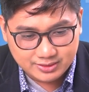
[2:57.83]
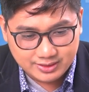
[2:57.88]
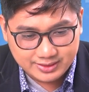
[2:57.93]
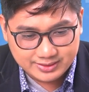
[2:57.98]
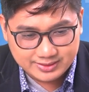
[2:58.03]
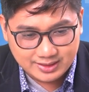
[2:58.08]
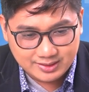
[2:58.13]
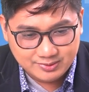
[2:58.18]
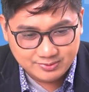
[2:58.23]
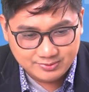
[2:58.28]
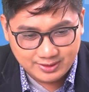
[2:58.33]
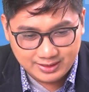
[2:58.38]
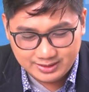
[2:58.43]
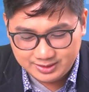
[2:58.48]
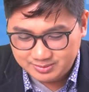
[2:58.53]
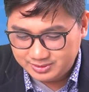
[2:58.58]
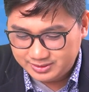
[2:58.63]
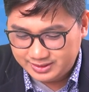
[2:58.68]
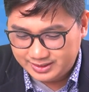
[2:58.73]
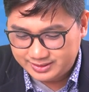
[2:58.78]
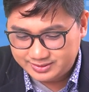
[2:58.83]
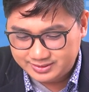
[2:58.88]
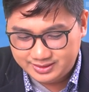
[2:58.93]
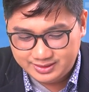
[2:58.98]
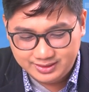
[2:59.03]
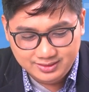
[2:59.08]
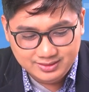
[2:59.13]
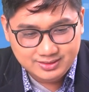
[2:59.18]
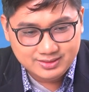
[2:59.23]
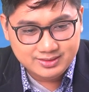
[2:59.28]
So let's have variable x
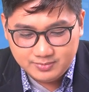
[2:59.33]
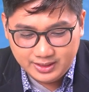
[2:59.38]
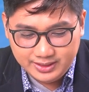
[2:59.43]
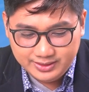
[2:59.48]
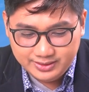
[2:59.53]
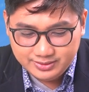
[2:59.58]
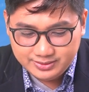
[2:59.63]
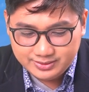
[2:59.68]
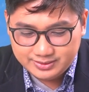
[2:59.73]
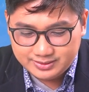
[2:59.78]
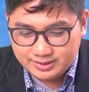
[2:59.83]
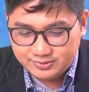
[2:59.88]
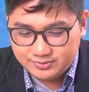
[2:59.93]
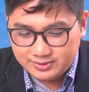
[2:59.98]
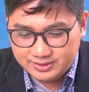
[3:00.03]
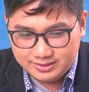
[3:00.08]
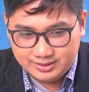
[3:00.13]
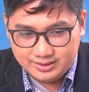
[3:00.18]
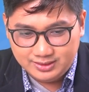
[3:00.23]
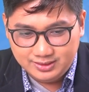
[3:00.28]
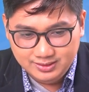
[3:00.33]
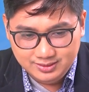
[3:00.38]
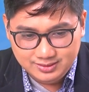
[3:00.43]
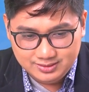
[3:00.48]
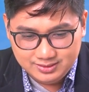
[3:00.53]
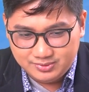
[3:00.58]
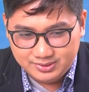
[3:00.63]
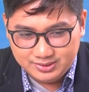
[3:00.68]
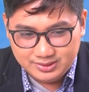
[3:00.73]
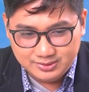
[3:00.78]
here, minus 70
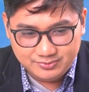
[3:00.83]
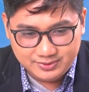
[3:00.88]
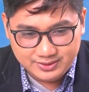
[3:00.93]
for the